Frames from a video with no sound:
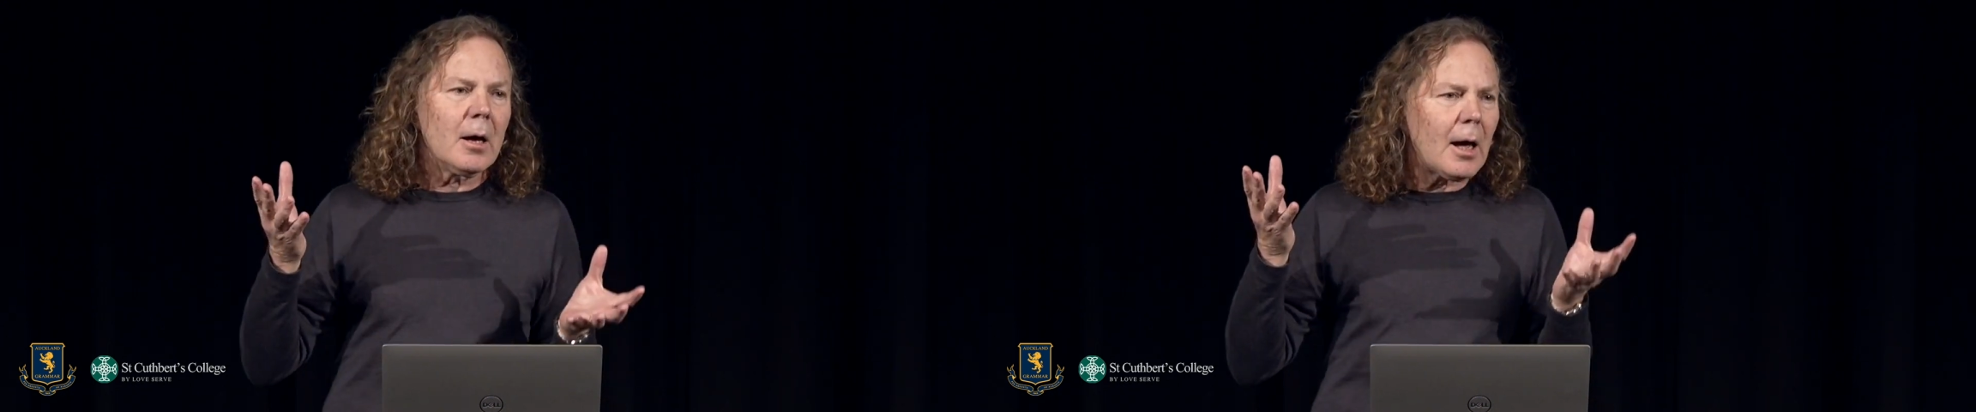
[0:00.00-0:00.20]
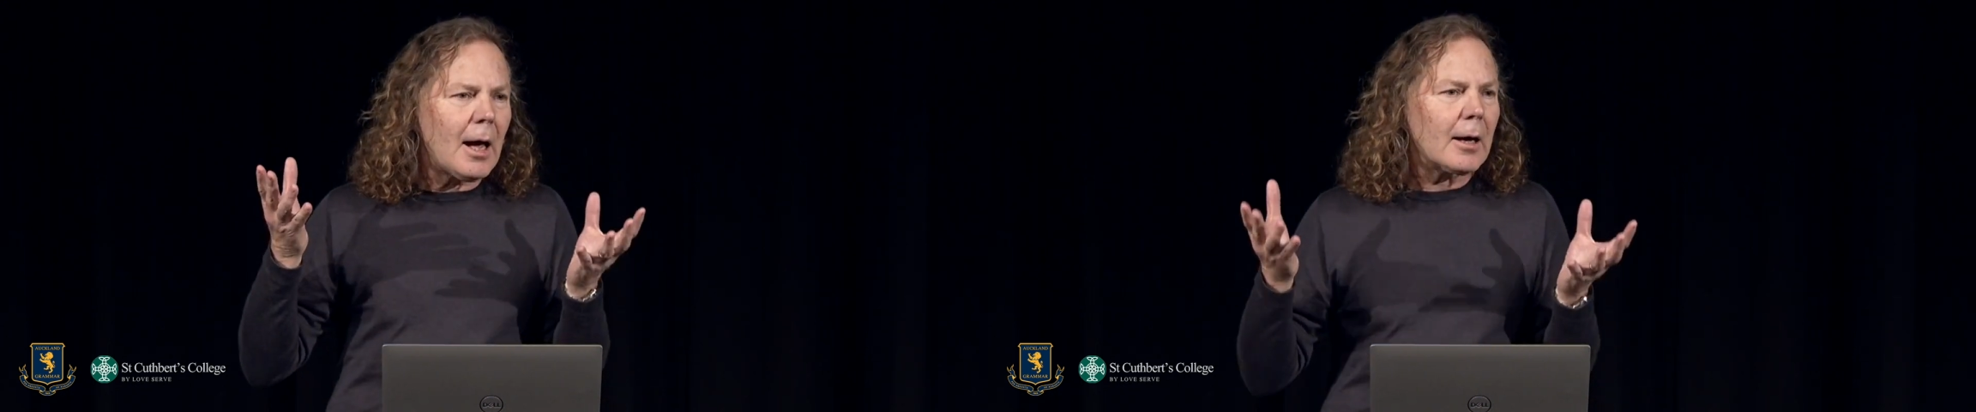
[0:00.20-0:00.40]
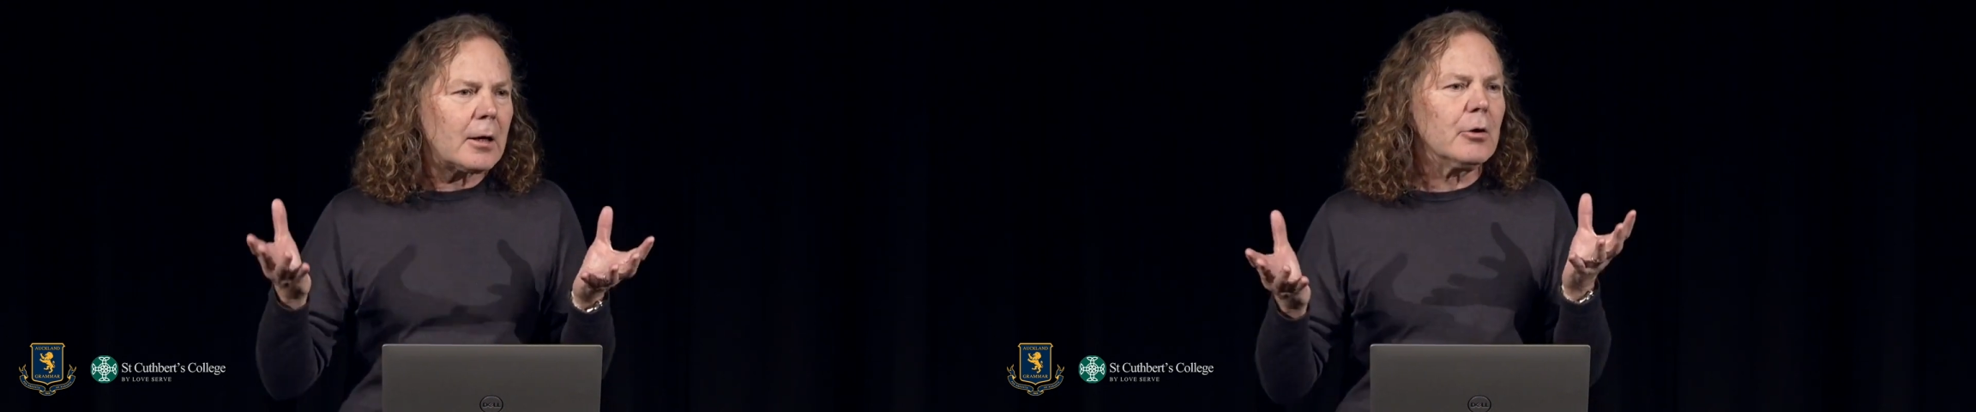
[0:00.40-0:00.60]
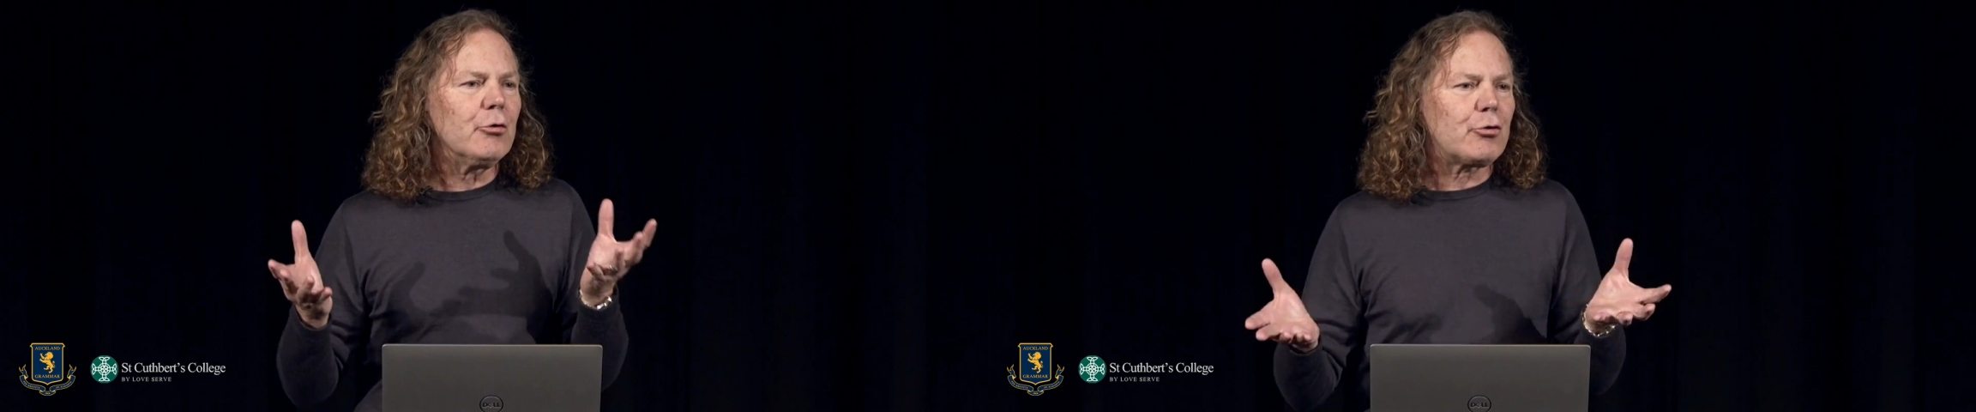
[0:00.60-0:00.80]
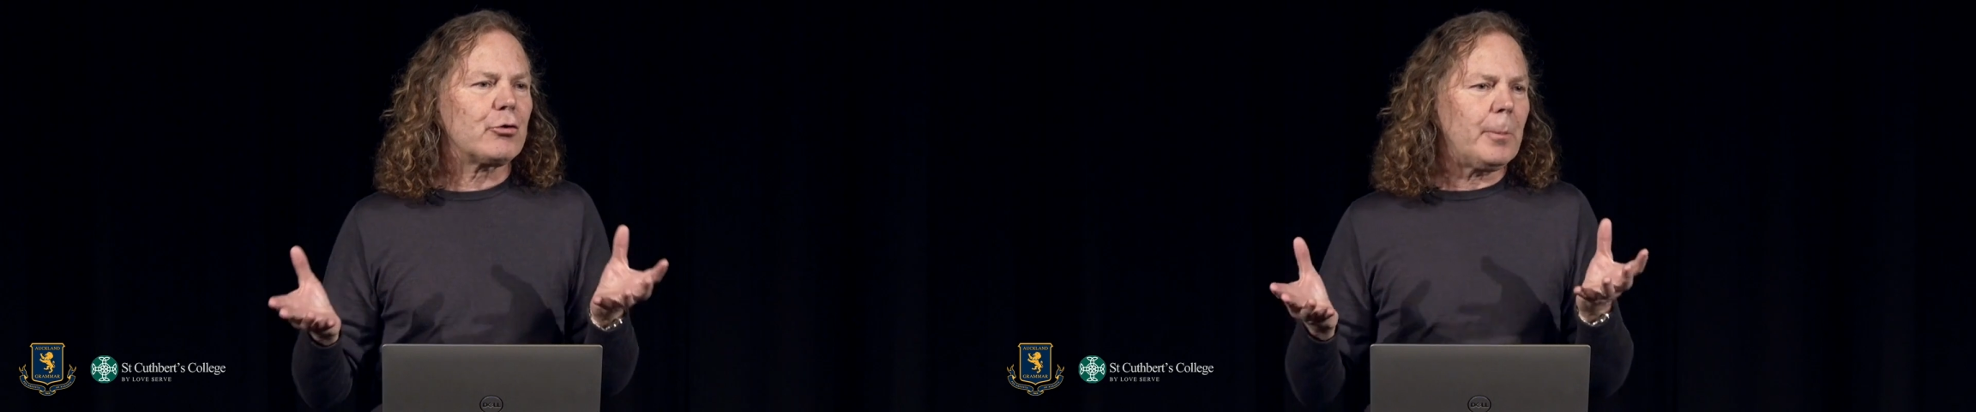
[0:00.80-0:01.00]
a
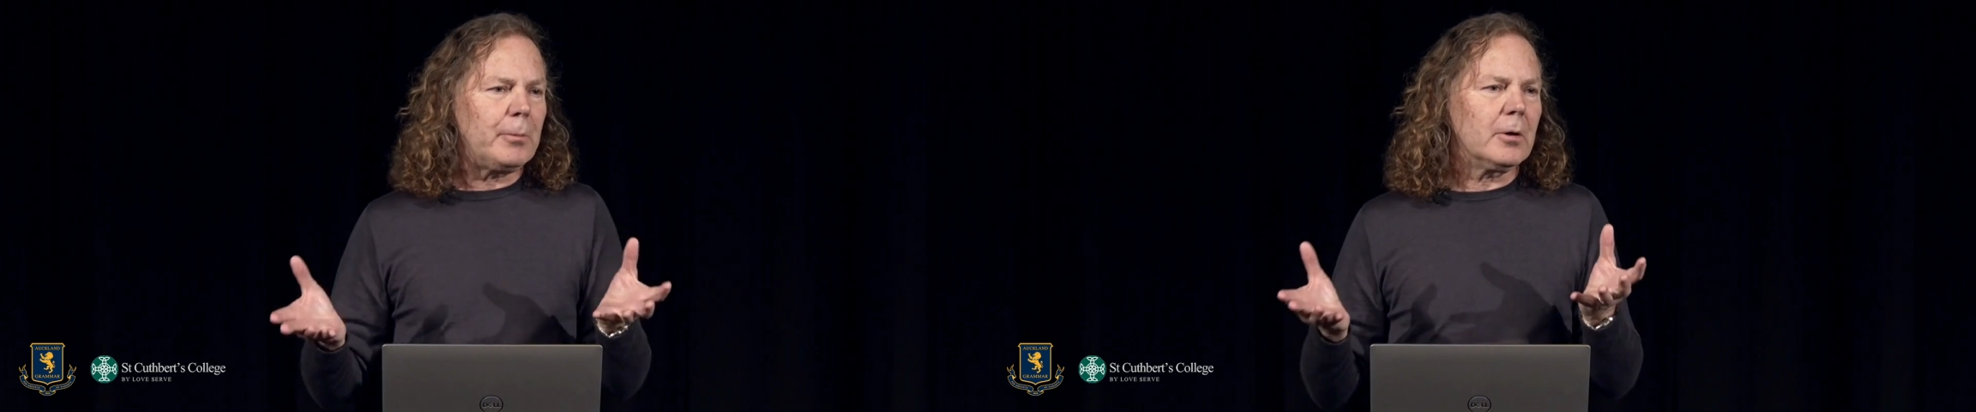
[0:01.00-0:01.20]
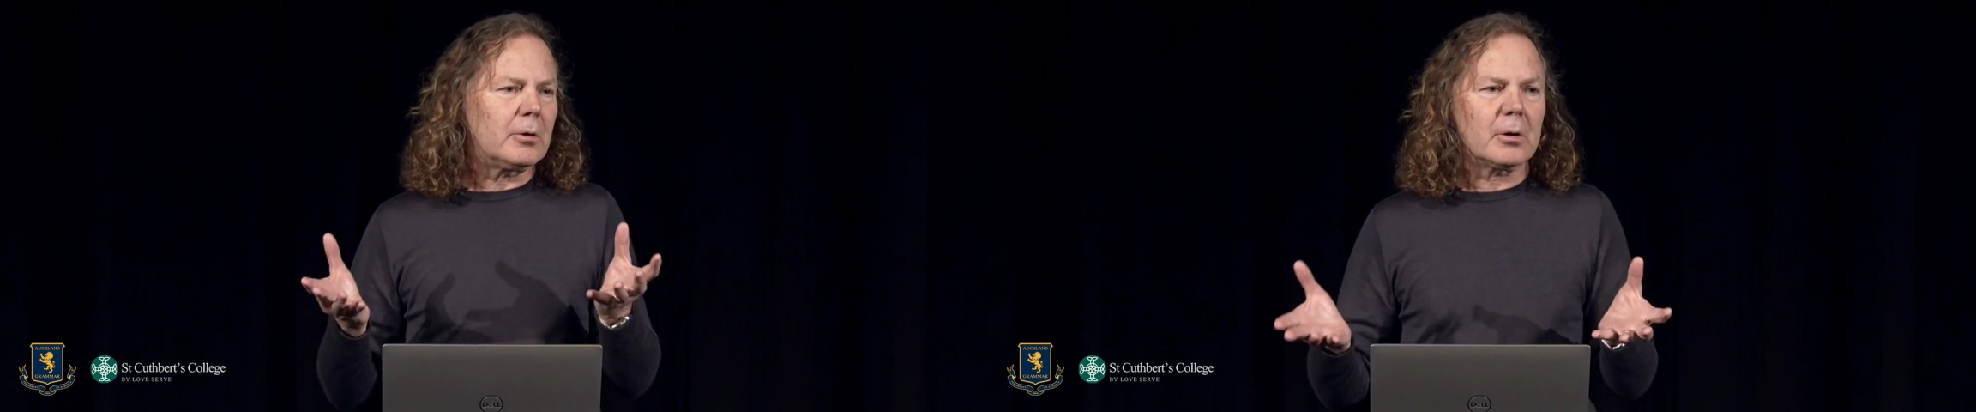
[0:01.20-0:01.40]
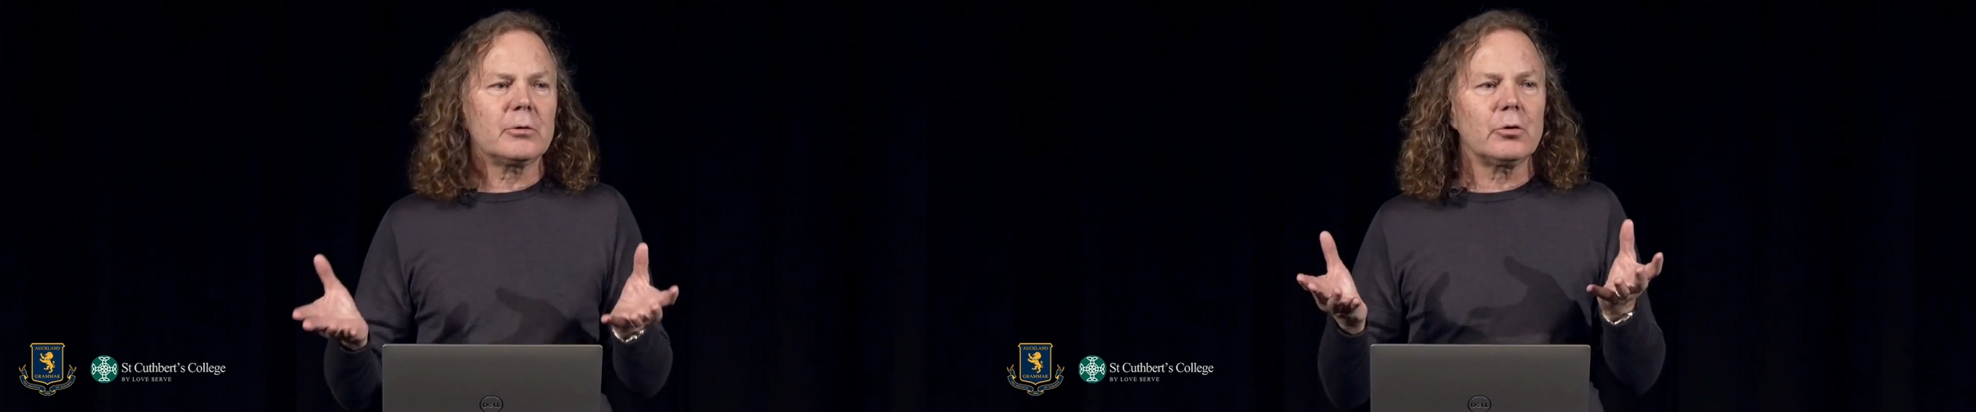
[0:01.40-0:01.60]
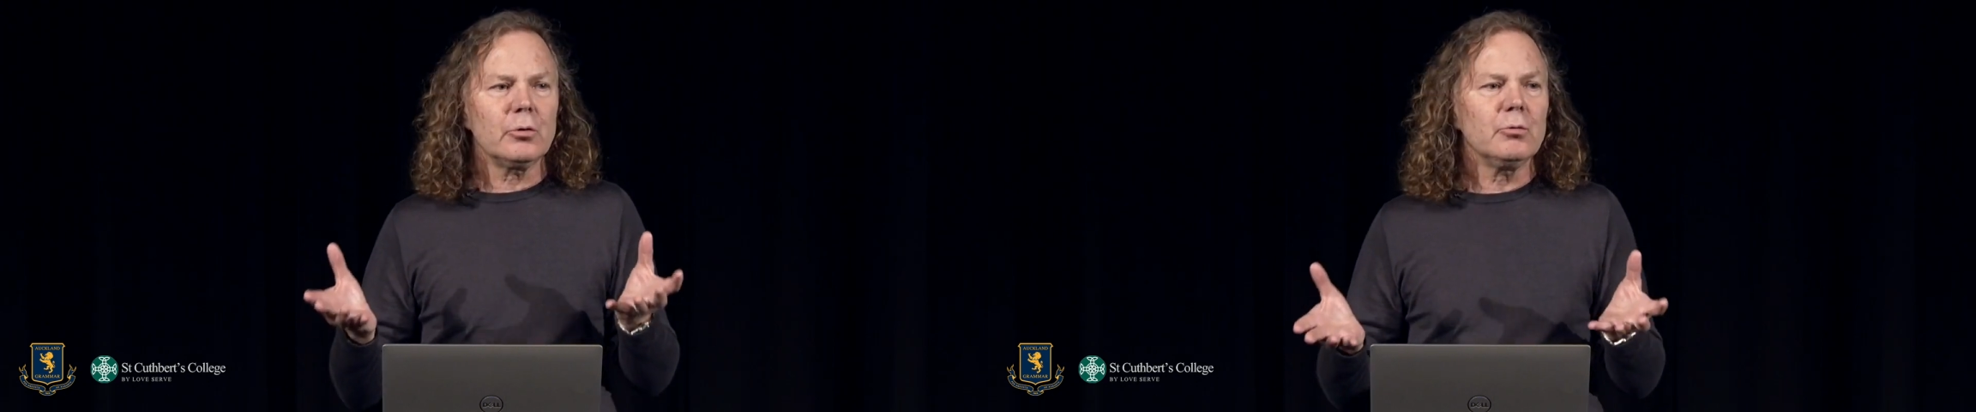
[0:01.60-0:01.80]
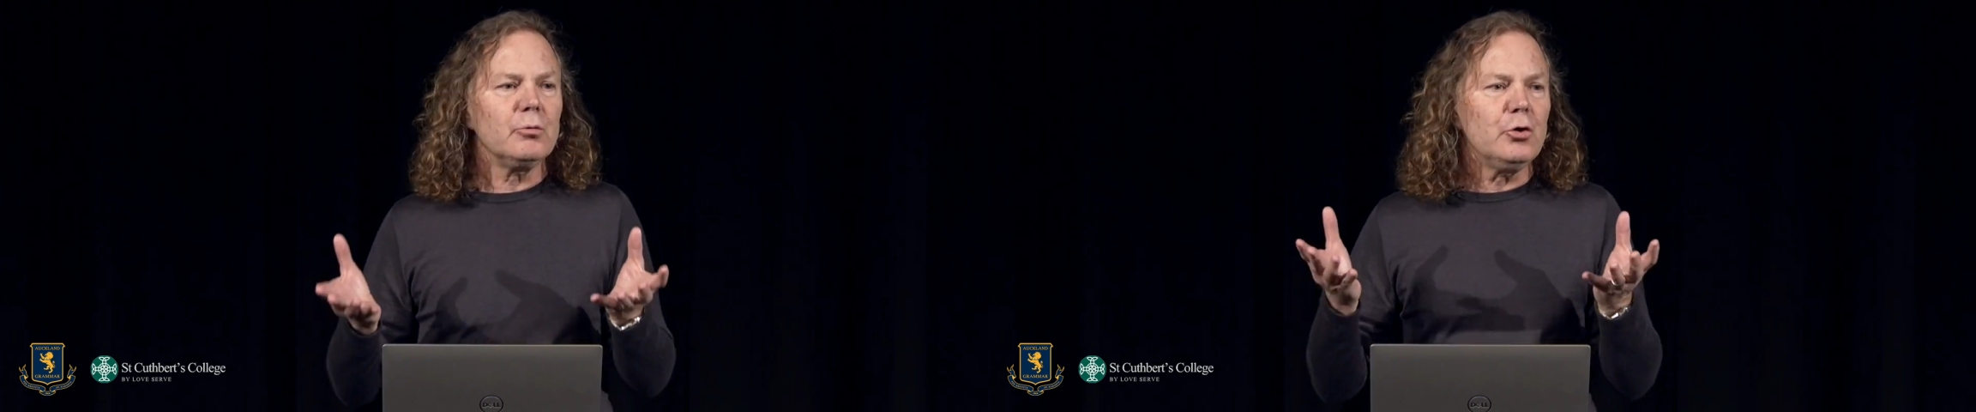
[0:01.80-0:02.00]
contributor
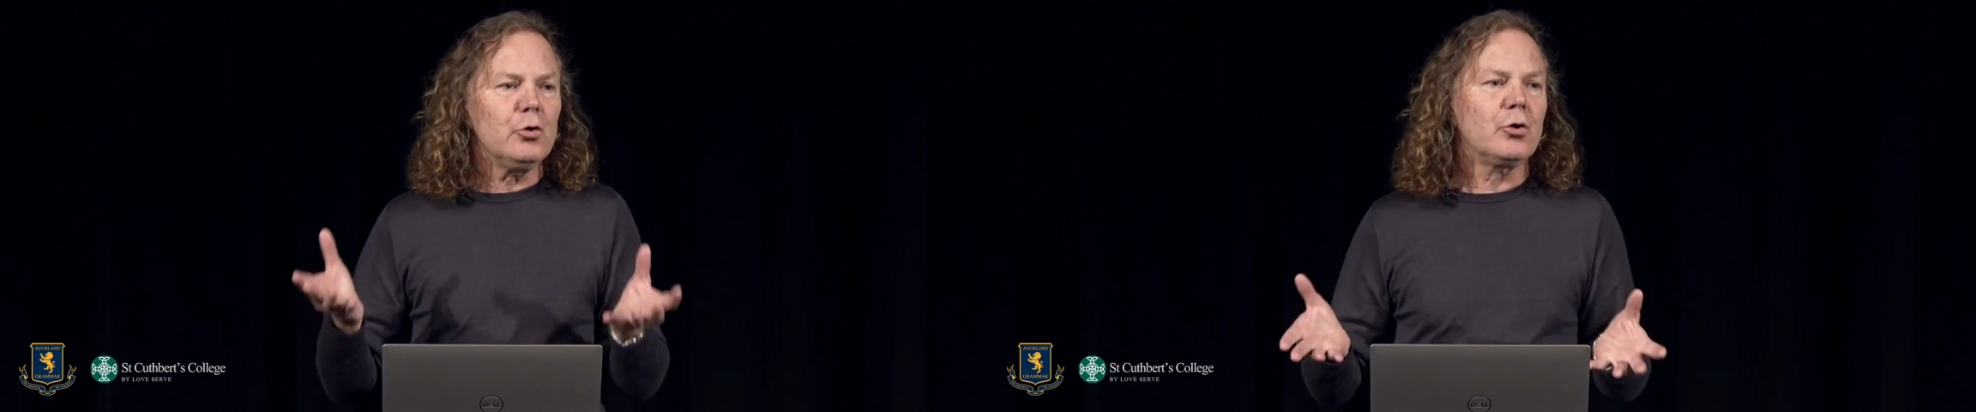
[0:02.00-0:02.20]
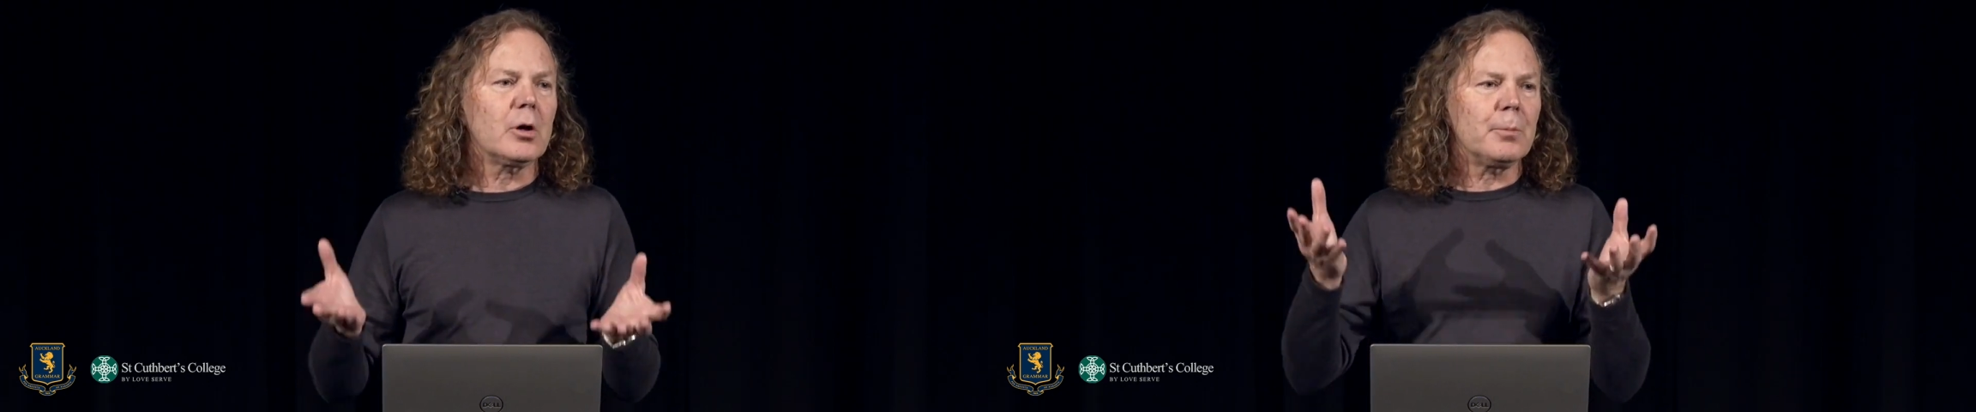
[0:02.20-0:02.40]
to new